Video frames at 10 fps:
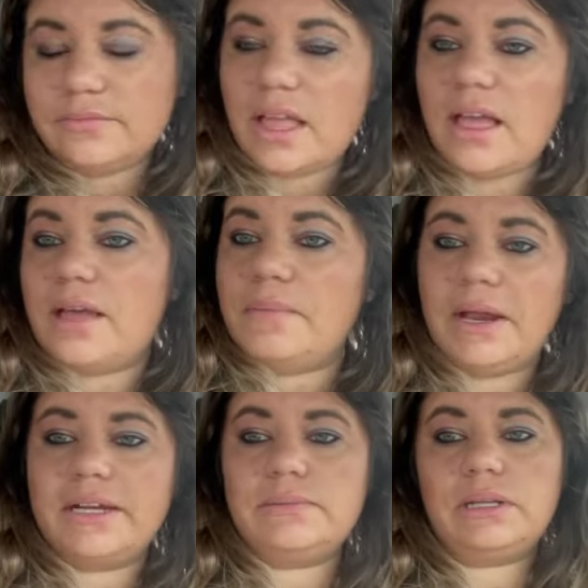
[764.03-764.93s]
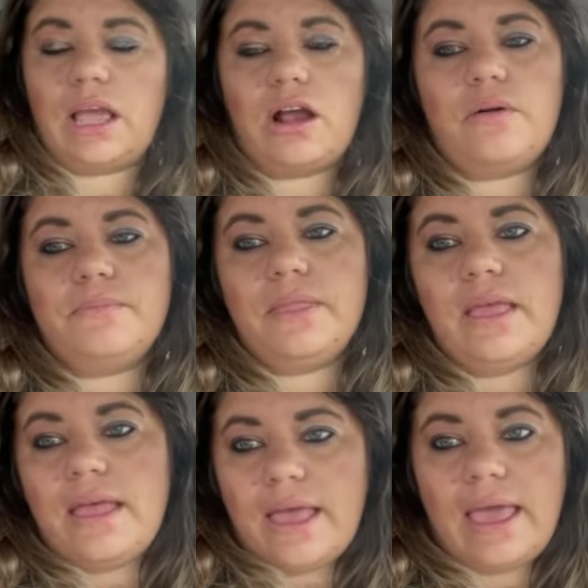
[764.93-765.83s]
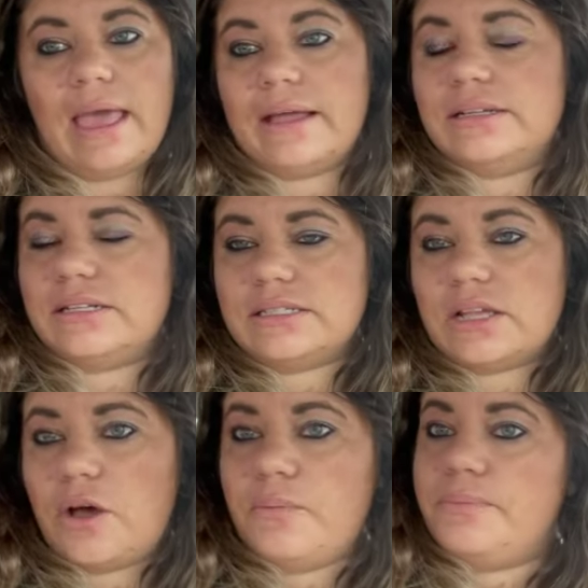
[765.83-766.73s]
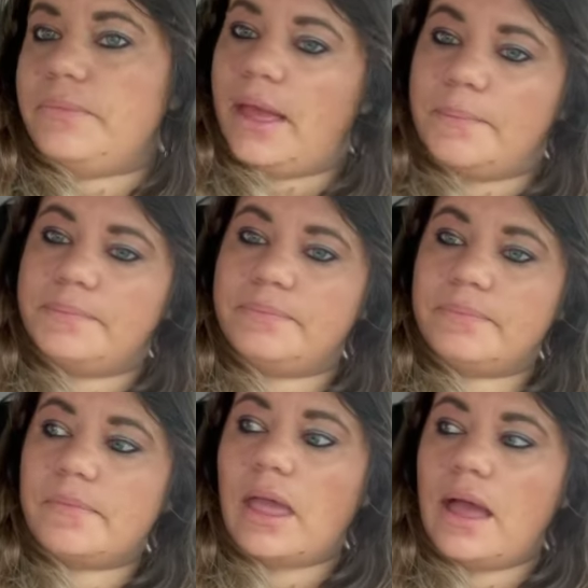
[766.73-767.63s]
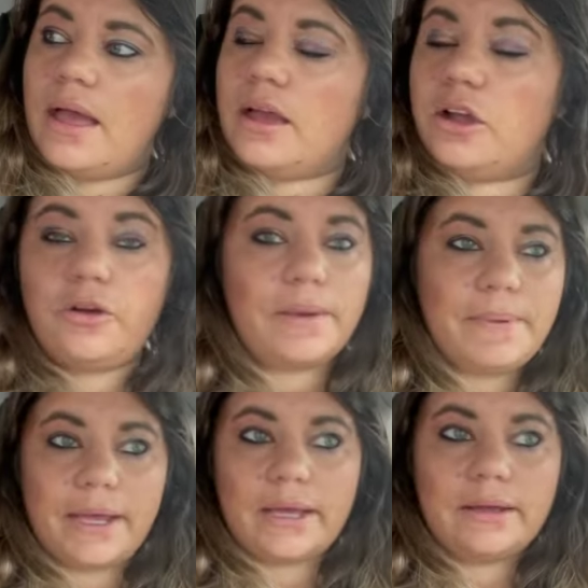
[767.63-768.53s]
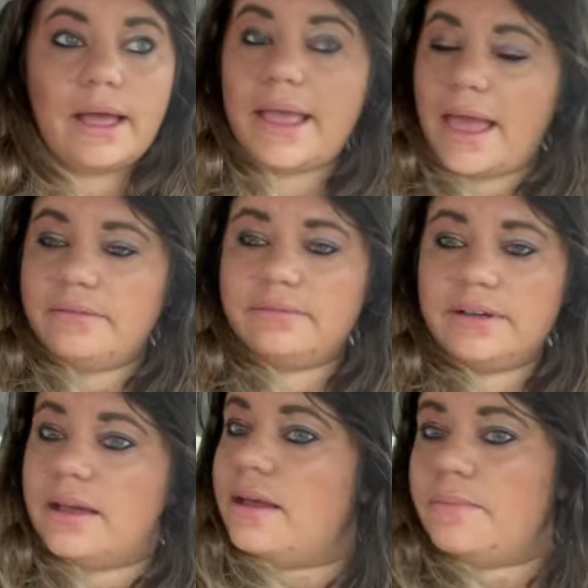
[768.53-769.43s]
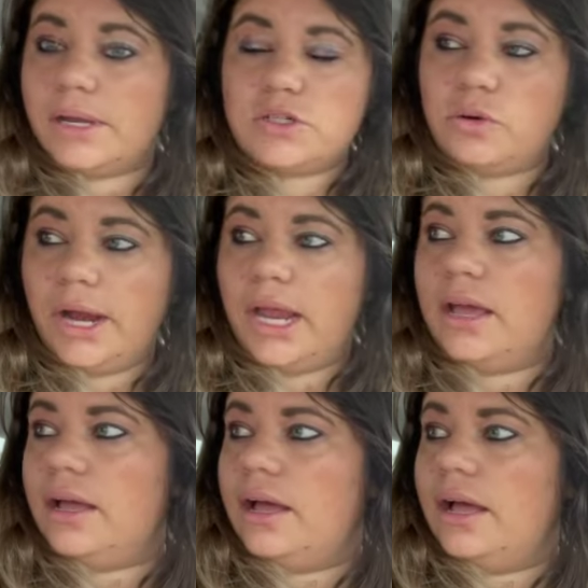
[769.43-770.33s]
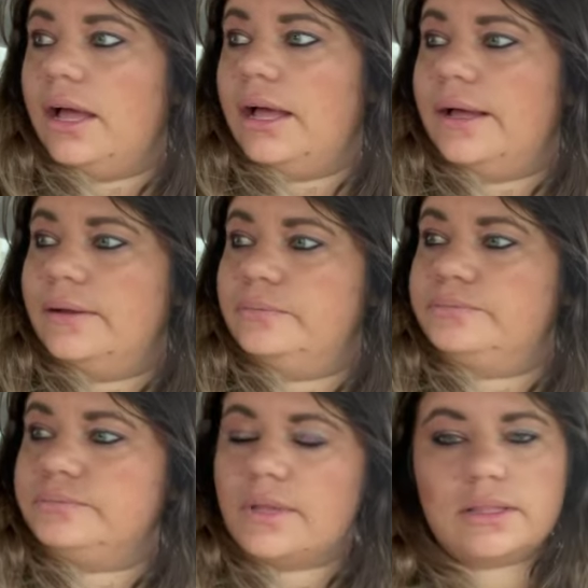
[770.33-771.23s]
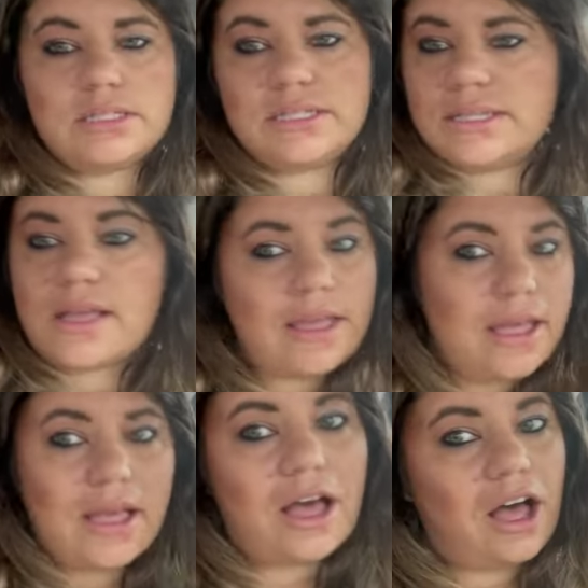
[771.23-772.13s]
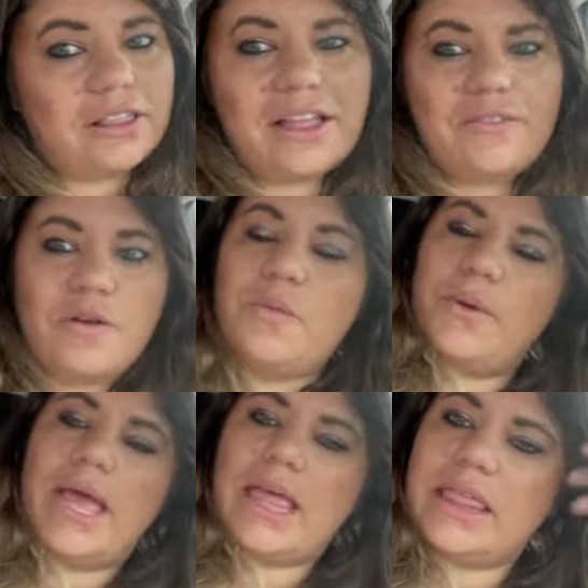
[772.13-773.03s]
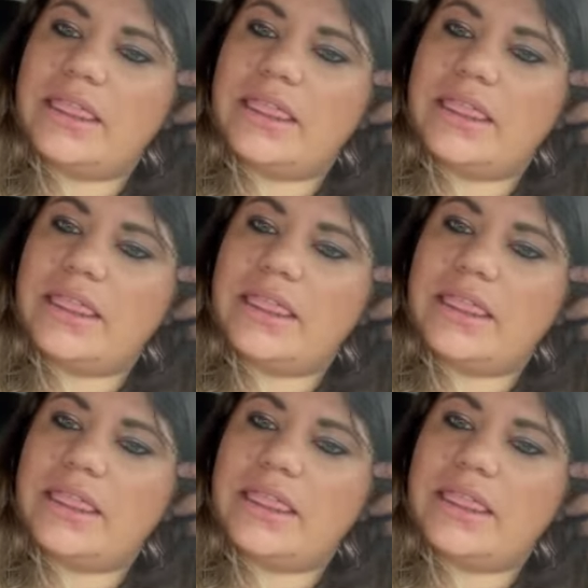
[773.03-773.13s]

comparing it to Birthday Girl. And so, yeah. Great pick again by Tori. It's on level with